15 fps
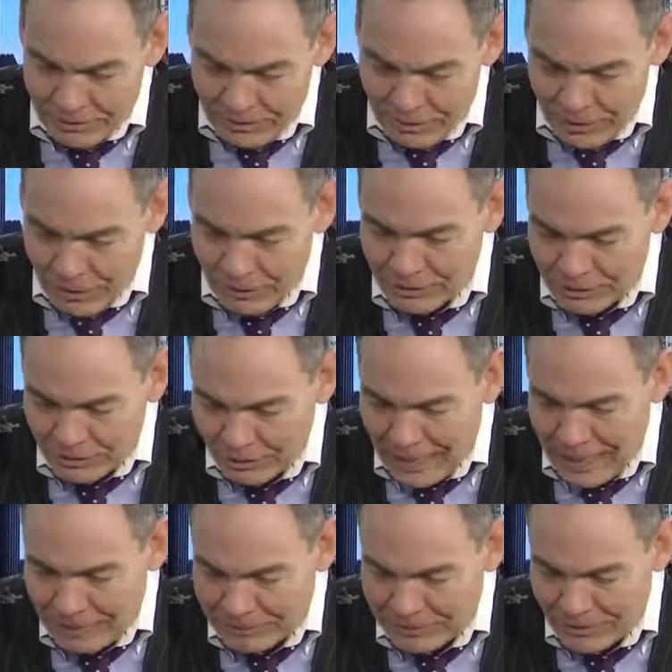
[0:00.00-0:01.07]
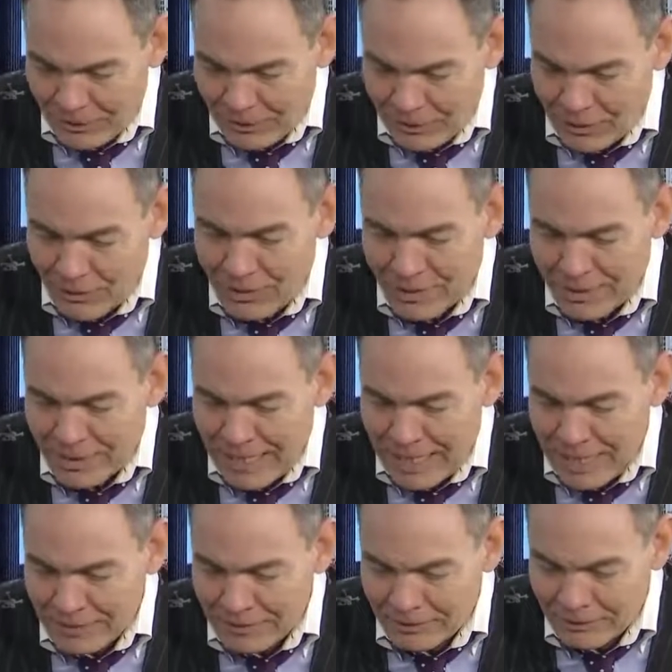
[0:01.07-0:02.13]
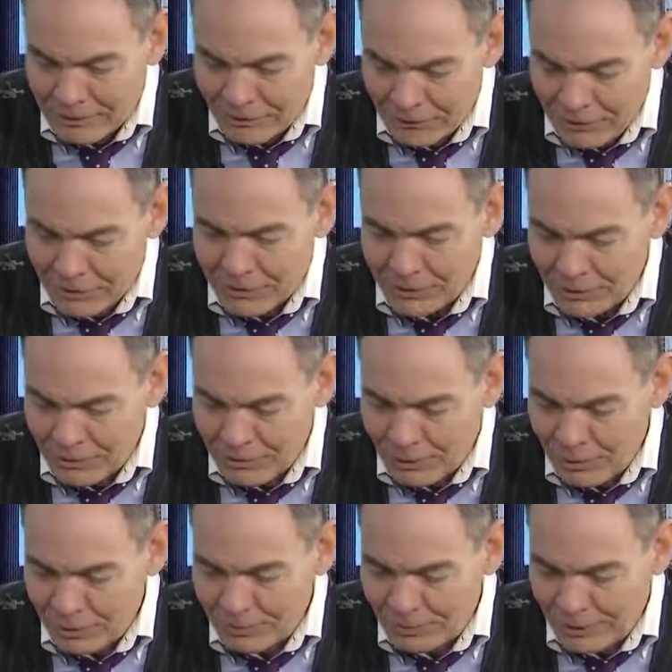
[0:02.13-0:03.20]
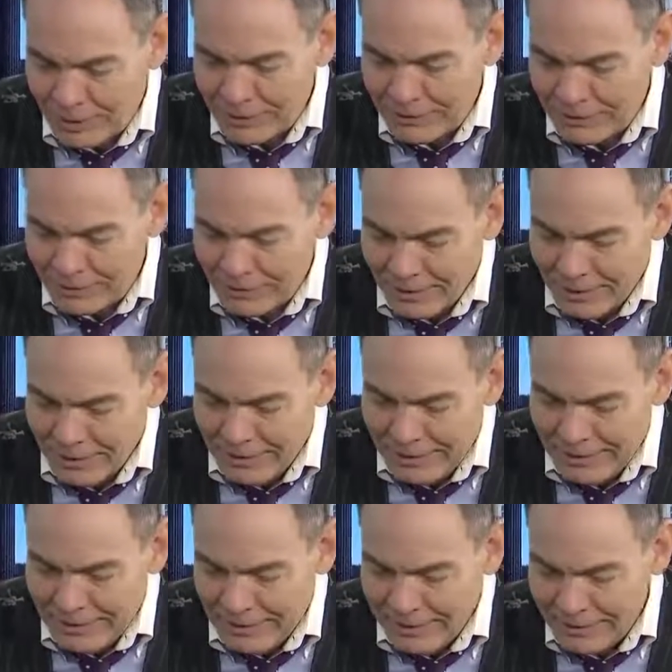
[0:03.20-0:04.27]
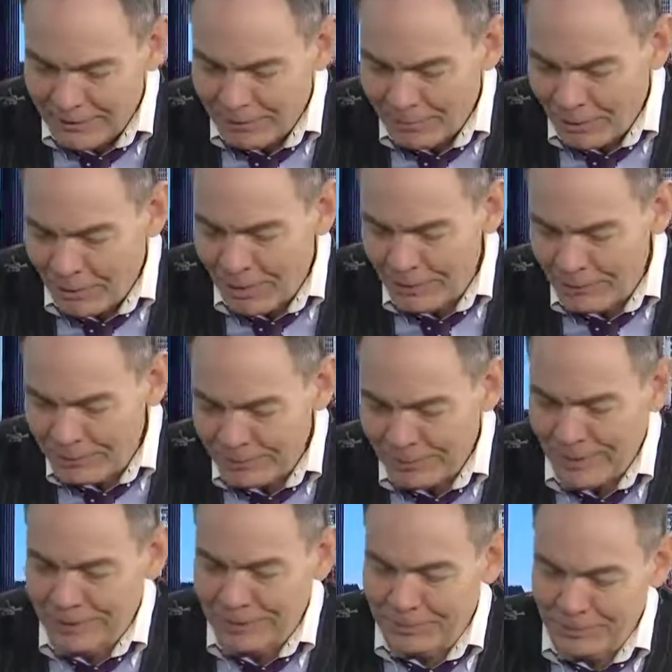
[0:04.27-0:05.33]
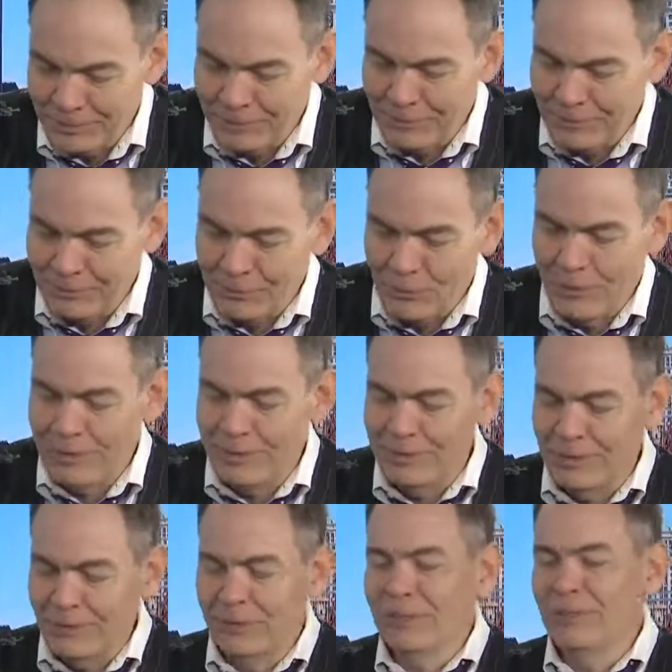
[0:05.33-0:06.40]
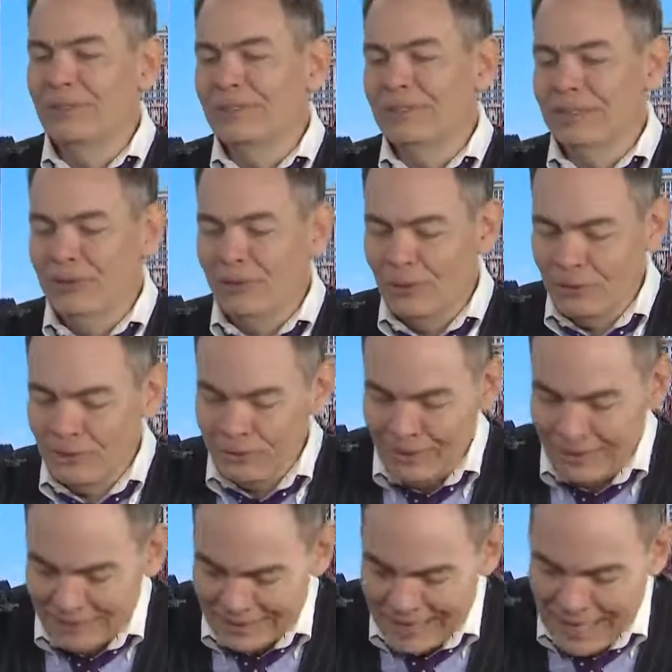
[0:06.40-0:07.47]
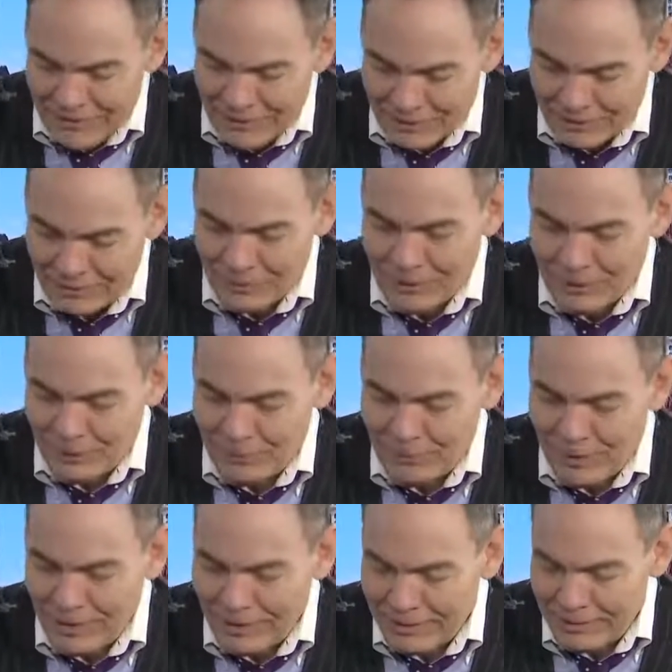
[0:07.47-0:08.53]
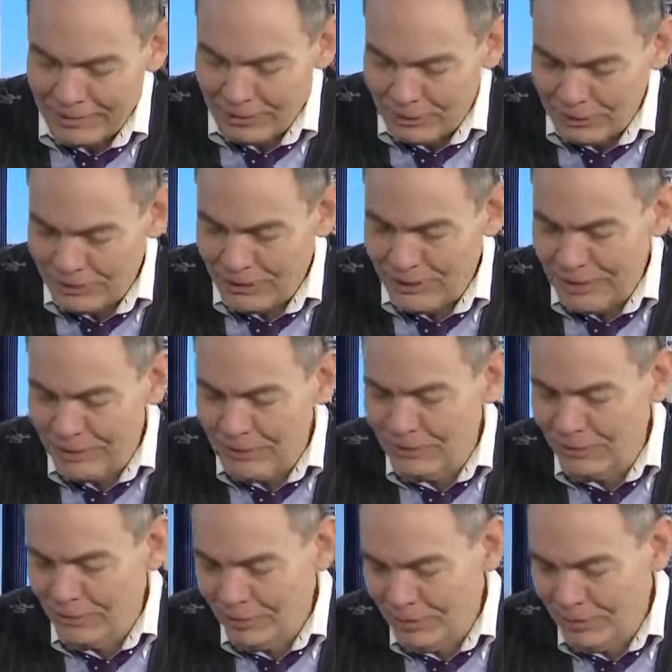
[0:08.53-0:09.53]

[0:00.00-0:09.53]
Do you ascribe to the theory that the futures gold price is in part responsible for the difficulty gold is having in the physical market to achieve